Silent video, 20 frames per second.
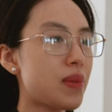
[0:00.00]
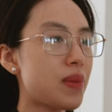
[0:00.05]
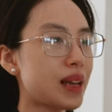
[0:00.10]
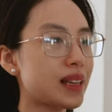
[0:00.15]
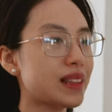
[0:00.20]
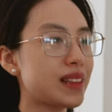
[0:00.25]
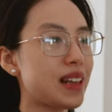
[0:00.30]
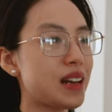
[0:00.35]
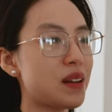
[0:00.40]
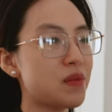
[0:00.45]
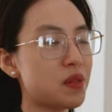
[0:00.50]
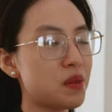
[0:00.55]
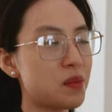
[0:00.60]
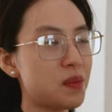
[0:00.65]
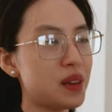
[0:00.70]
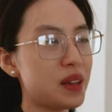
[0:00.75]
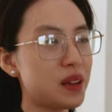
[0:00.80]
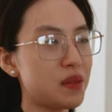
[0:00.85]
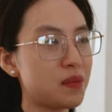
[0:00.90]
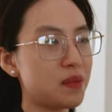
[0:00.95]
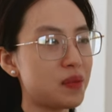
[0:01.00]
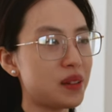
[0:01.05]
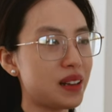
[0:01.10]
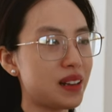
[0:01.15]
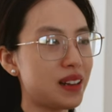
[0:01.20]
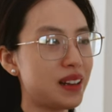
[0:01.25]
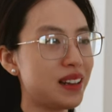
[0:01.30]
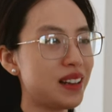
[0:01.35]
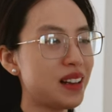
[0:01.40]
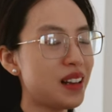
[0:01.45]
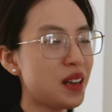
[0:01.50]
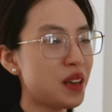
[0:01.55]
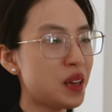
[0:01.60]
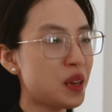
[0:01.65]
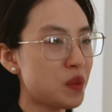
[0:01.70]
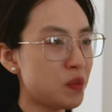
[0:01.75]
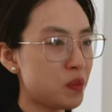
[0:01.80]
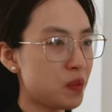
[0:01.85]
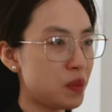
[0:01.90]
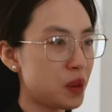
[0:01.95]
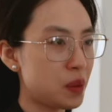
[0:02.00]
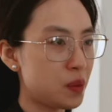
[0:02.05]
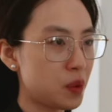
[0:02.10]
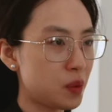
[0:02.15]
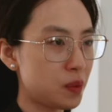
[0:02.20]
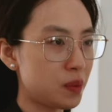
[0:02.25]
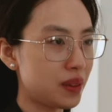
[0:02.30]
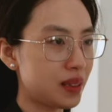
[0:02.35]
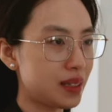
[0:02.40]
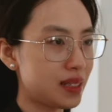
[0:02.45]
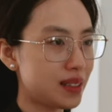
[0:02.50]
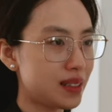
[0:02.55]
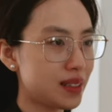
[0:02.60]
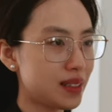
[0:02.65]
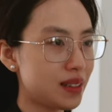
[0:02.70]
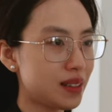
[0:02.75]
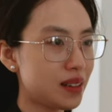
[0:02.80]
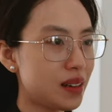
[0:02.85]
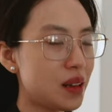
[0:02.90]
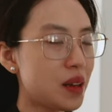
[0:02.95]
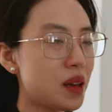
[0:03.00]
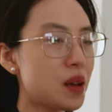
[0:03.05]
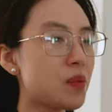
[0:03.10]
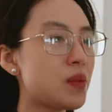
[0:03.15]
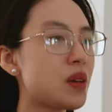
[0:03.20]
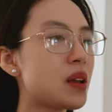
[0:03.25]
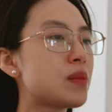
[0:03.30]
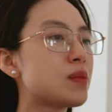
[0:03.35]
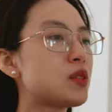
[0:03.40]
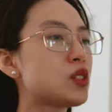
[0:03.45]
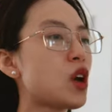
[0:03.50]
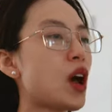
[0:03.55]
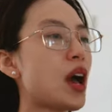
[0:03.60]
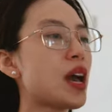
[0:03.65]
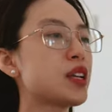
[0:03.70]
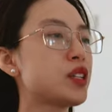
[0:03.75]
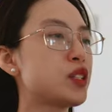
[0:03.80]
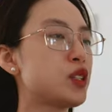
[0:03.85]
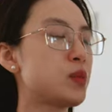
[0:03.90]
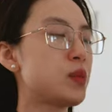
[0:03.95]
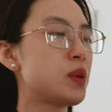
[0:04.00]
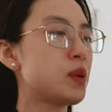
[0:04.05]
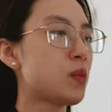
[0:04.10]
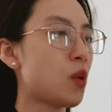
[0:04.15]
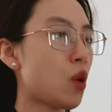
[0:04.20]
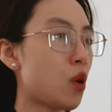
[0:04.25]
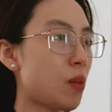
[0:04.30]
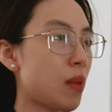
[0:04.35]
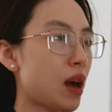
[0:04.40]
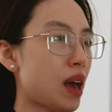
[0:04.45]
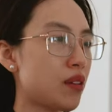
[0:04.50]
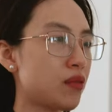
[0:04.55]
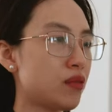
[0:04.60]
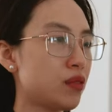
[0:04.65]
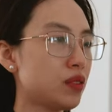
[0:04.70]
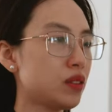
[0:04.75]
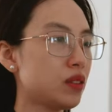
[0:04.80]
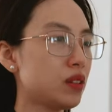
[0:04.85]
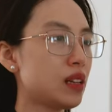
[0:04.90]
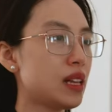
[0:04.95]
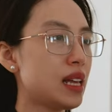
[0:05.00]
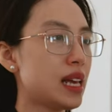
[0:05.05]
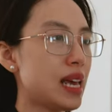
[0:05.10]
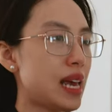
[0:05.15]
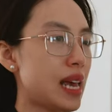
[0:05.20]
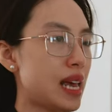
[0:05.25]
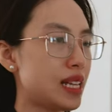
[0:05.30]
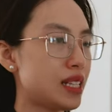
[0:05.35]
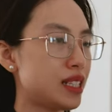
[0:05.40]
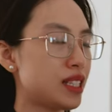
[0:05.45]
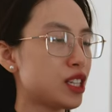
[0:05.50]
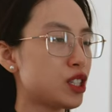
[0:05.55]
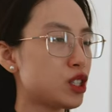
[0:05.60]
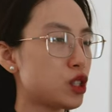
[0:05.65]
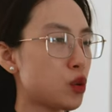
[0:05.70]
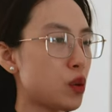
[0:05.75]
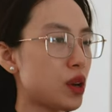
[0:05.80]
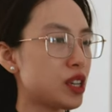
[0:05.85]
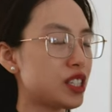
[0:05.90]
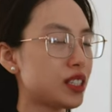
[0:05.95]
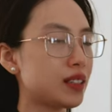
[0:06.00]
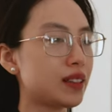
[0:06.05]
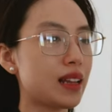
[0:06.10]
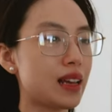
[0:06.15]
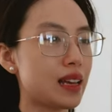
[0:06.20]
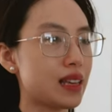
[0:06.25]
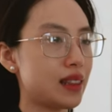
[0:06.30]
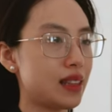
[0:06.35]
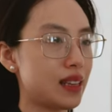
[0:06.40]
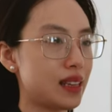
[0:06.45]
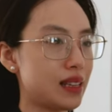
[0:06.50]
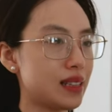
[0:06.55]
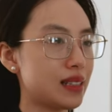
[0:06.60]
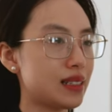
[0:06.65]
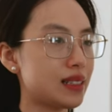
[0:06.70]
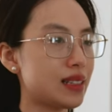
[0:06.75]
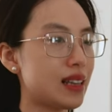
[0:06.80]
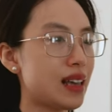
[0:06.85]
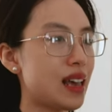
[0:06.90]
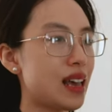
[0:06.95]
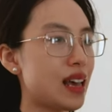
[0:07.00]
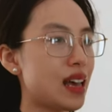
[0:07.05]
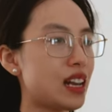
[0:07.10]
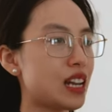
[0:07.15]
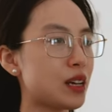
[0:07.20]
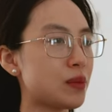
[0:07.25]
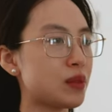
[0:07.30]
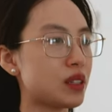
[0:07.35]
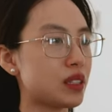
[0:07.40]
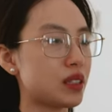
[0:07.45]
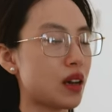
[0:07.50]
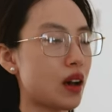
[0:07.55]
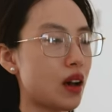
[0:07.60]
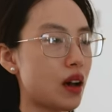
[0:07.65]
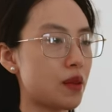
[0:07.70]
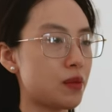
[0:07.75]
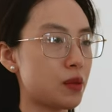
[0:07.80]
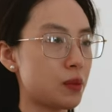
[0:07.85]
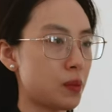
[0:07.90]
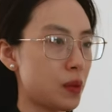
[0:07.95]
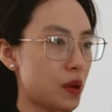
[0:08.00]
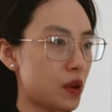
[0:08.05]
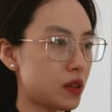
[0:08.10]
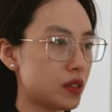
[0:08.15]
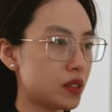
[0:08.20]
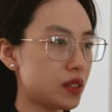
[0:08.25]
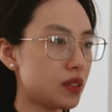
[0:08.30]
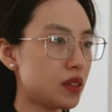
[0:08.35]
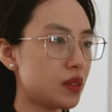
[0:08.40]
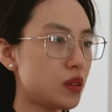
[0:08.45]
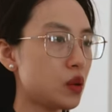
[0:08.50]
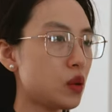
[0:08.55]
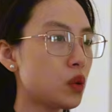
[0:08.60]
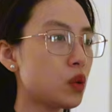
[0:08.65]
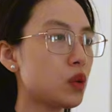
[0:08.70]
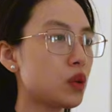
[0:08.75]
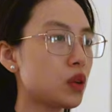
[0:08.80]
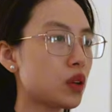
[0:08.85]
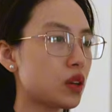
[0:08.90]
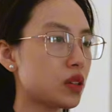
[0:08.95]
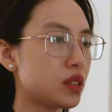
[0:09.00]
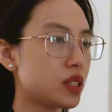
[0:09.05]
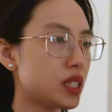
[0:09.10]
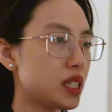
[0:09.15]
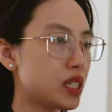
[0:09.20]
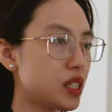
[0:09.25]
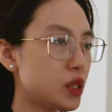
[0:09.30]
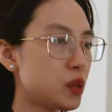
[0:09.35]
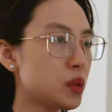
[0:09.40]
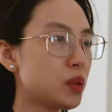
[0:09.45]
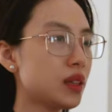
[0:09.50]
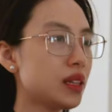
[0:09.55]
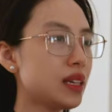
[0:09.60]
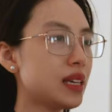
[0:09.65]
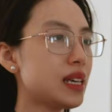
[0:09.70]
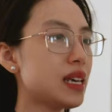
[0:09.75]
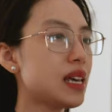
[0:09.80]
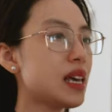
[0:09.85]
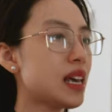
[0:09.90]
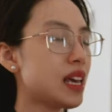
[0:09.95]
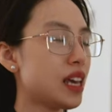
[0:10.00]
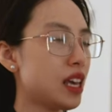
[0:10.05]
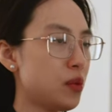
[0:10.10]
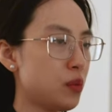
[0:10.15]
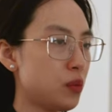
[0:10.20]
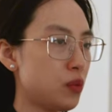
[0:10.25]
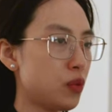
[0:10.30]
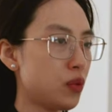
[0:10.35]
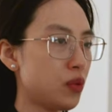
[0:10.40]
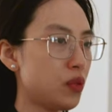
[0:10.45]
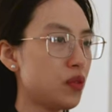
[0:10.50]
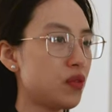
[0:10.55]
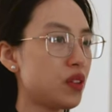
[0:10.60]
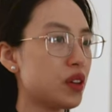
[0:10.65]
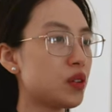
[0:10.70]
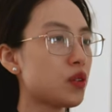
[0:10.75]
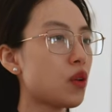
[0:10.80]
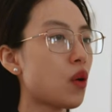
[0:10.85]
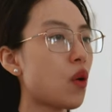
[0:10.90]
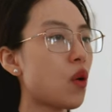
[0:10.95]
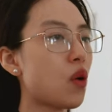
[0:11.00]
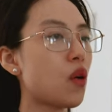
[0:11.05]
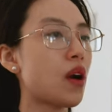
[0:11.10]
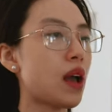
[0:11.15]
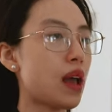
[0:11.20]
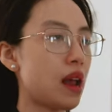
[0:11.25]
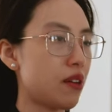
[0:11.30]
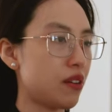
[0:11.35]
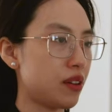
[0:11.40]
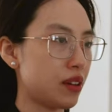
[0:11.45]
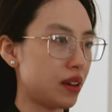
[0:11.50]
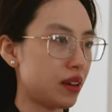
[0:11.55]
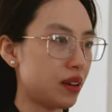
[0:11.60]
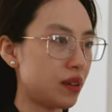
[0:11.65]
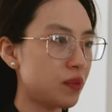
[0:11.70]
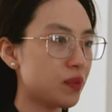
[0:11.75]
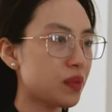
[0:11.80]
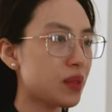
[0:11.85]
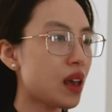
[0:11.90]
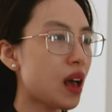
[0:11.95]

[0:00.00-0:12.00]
Back then, I'm a bit of a people pleaser but I'm trying to be more mindful in situations like this and I'm the type of person who continually improve in all area.